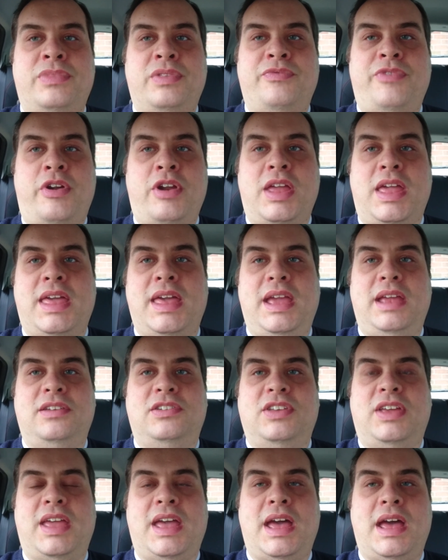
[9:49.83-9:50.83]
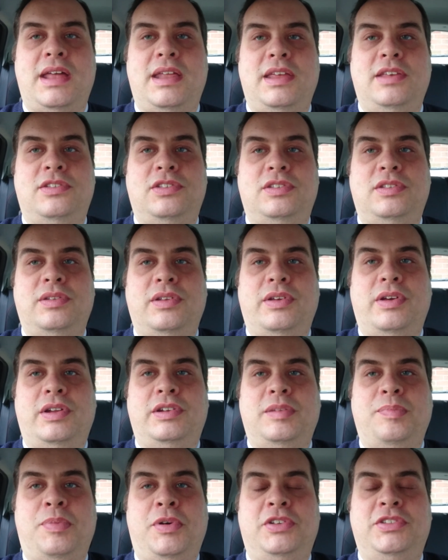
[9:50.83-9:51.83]
very keen to get his
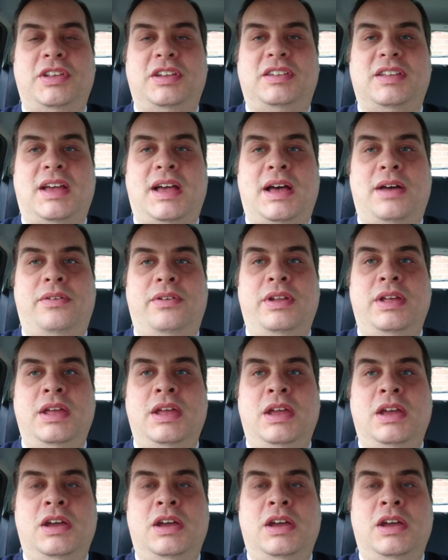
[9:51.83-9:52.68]
deposit down